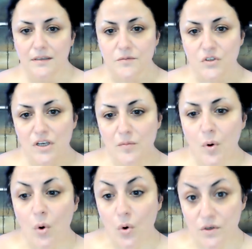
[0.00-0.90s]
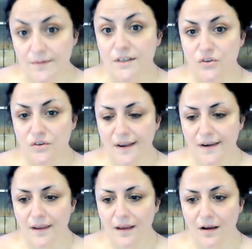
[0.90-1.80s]
I'm just going to pause. I'm going to do that
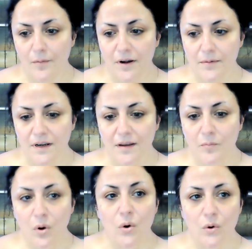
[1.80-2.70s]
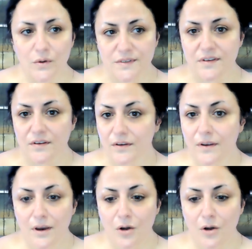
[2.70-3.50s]
now, but I'm going to pause the